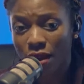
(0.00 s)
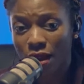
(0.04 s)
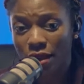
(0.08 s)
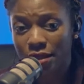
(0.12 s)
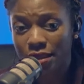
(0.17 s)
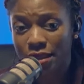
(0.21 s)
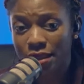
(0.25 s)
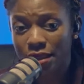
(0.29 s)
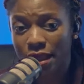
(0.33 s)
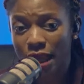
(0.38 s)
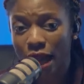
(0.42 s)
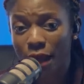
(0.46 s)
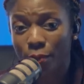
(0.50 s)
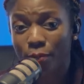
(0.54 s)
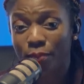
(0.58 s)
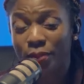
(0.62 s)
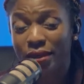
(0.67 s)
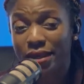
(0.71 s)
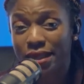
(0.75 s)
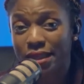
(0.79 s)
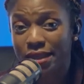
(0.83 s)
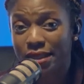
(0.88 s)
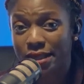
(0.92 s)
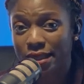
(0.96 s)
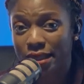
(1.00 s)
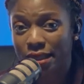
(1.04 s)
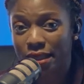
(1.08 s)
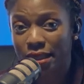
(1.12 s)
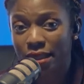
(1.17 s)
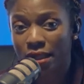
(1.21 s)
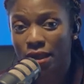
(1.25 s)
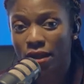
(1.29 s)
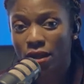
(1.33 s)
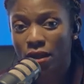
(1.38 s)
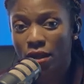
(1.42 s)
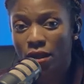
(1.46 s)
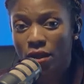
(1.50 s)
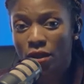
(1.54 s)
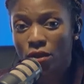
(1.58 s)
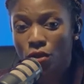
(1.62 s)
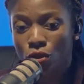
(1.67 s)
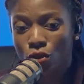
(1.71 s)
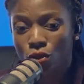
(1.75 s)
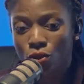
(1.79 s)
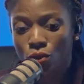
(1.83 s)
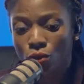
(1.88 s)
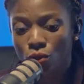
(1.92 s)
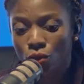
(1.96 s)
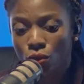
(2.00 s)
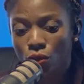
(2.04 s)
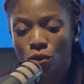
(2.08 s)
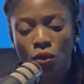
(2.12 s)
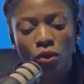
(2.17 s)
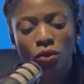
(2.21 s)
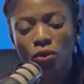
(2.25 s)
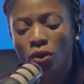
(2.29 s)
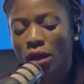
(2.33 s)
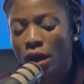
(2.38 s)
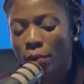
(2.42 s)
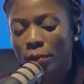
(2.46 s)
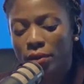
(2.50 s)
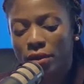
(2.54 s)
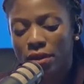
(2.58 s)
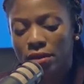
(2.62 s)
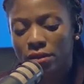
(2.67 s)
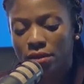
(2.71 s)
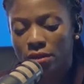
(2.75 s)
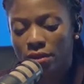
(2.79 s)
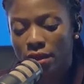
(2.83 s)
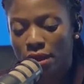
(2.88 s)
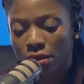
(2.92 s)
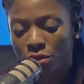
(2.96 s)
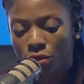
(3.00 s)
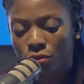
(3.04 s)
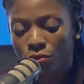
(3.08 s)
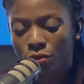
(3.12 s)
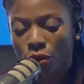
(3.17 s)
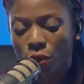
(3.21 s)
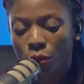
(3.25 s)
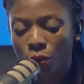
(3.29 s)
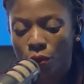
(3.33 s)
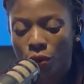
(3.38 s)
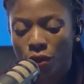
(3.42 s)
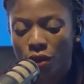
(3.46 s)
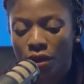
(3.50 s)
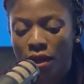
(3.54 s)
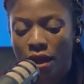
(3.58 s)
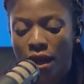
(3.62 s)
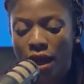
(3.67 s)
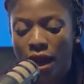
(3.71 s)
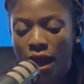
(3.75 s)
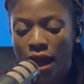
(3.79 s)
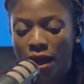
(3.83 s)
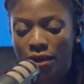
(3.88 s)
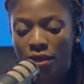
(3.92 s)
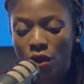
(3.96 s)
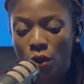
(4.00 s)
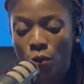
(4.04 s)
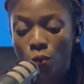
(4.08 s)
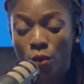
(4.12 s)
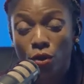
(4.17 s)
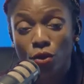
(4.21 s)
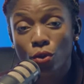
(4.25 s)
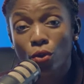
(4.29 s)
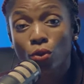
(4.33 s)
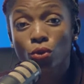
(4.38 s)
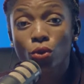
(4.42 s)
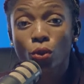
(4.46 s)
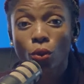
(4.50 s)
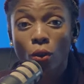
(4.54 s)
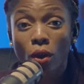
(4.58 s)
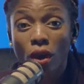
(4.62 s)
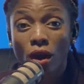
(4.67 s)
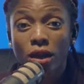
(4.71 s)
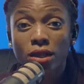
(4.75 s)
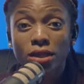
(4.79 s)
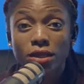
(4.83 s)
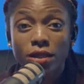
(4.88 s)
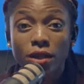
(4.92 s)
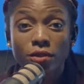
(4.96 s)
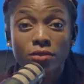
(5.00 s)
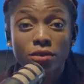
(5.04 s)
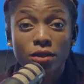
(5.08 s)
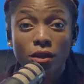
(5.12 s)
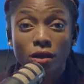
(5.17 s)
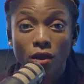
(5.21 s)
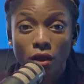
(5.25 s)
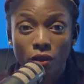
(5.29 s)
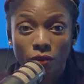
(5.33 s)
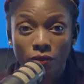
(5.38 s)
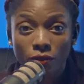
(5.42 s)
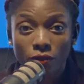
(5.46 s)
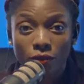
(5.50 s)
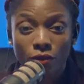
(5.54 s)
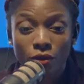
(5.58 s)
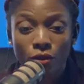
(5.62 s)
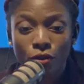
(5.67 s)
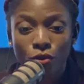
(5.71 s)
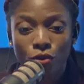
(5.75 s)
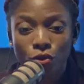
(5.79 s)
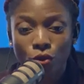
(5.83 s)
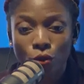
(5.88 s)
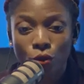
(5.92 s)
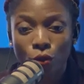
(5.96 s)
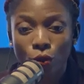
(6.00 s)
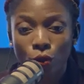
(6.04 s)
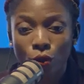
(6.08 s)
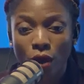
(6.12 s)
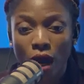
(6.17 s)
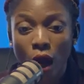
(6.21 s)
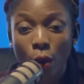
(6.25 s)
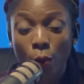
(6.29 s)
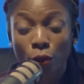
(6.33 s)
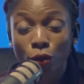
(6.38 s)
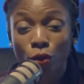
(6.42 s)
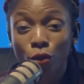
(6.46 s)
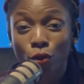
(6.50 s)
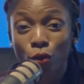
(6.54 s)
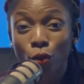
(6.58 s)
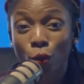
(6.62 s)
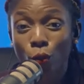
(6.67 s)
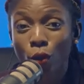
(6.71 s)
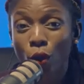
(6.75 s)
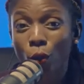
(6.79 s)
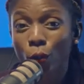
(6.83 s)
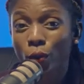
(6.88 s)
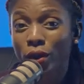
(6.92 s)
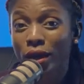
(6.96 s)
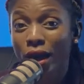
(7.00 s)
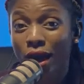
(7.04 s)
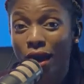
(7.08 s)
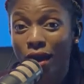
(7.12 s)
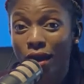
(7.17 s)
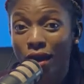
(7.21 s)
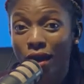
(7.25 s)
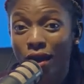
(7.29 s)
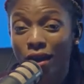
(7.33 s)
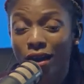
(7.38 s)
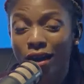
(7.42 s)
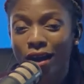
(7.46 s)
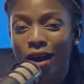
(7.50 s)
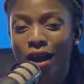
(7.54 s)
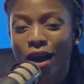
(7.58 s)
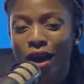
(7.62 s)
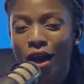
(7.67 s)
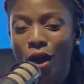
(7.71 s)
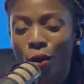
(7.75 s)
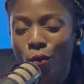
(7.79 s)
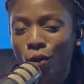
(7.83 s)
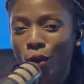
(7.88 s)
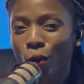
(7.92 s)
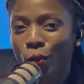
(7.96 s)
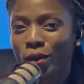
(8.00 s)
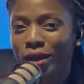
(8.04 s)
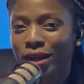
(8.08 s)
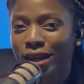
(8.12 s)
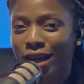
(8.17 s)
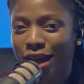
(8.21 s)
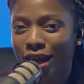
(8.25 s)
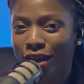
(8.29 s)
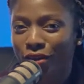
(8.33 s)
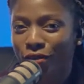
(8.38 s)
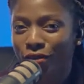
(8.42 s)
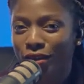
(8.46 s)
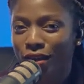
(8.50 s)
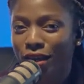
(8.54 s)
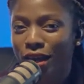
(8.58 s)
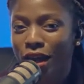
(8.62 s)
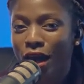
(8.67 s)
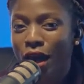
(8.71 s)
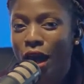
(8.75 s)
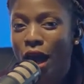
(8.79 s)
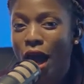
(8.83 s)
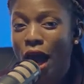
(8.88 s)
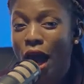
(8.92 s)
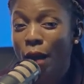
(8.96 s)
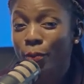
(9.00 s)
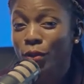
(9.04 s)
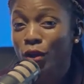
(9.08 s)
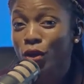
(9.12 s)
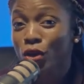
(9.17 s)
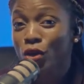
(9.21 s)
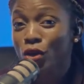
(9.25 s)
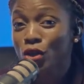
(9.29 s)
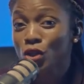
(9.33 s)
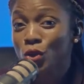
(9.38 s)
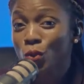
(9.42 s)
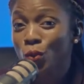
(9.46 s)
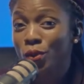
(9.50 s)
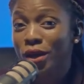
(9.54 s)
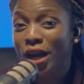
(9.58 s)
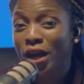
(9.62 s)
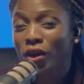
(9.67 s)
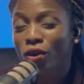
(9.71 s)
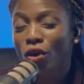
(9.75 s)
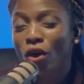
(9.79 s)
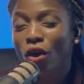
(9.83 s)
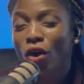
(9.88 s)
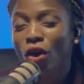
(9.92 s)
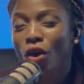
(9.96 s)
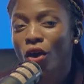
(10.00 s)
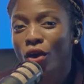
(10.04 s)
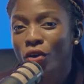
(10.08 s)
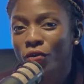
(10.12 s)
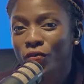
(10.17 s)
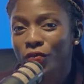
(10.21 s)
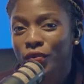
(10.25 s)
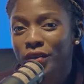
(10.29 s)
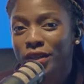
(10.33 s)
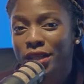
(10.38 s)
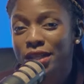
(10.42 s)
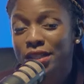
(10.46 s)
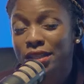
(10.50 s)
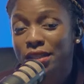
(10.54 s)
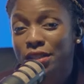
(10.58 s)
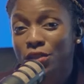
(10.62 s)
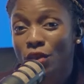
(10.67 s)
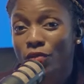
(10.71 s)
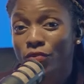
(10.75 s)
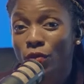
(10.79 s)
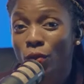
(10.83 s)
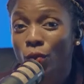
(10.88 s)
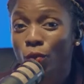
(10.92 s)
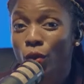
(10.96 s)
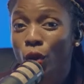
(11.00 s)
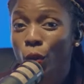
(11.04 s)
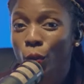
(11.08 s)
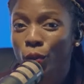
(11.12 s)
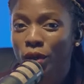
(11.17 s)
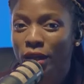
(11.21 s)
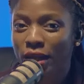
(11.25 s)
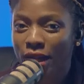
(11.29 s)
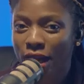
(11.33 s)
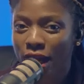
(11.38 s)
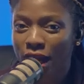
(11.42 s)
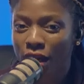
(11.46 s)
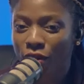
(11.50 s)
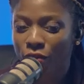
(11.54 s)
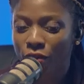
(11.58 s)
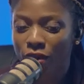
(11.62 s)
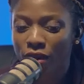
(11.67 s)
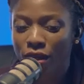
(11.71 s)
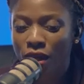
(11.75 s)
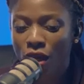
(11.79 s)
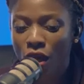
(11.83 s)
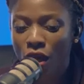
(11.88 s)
the ability to, not ability, that's the wrong word. I think we don't know ourselves enough. And we don't know what we are and what we carry. And because we are not confident enough in what we carry,